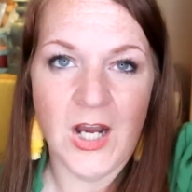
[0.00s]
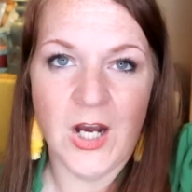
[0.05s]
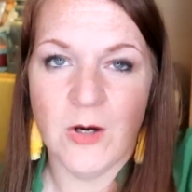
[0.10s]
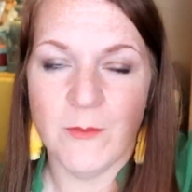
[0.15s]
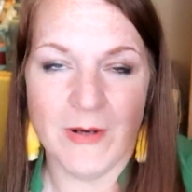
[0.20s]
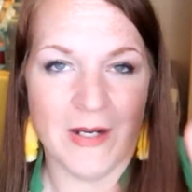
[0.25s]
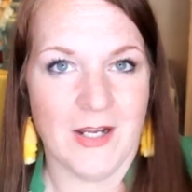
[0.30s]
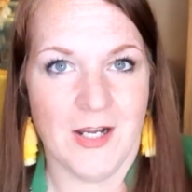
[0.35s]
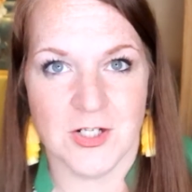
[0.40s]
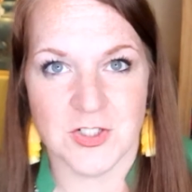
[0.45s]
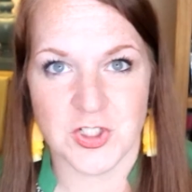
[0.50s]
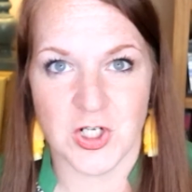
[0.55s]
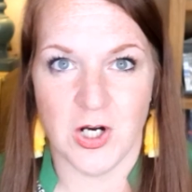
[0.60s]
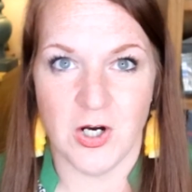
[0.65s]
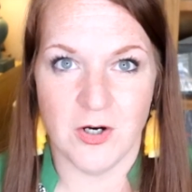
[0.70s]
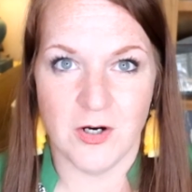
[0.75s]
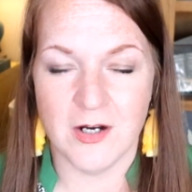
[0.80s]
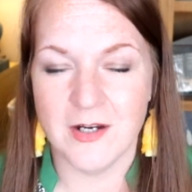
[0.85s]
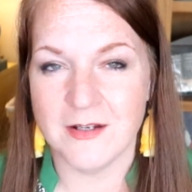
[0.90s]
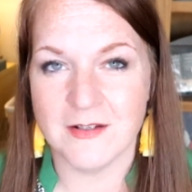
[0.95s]
oh my gosh,
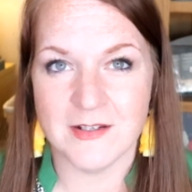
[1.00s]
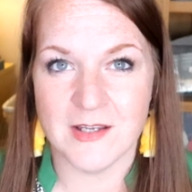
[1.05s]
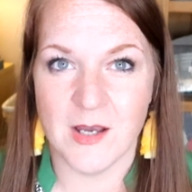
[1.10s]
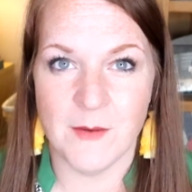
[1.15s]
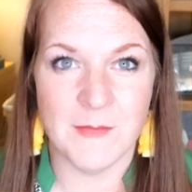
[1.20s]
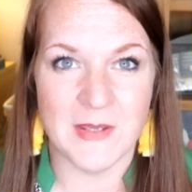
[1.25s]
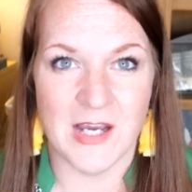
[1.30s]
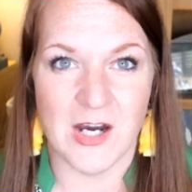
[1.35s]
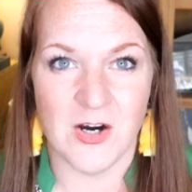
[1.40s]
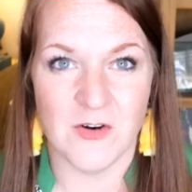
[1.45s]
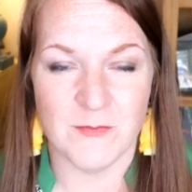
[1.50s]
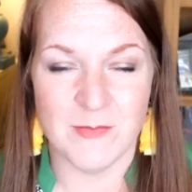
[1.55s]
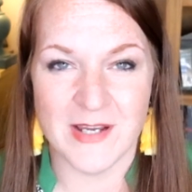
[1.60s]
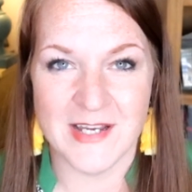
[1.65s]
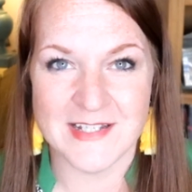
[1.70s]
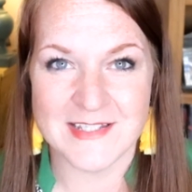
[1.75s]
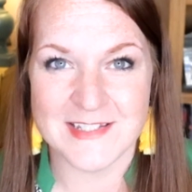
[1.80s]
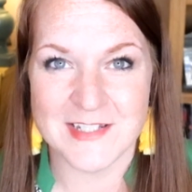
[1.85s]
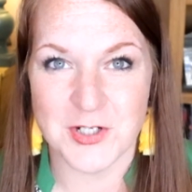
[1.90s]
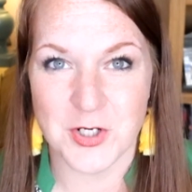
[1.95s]
y'all, it cut me off. My
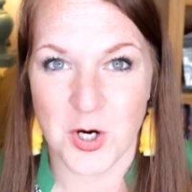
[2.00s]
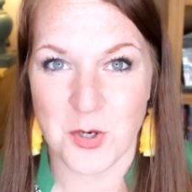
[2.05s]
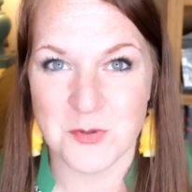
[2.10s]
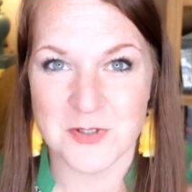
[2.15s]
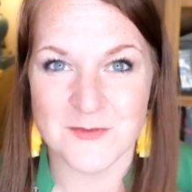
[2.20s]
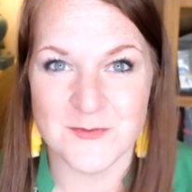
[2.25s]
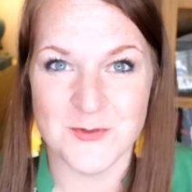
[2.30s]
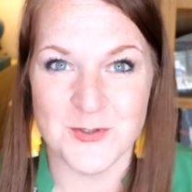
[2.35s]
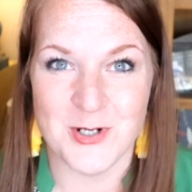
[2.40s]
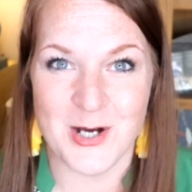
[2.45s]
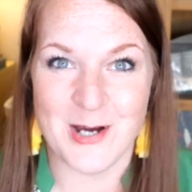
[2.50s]
SD card was full.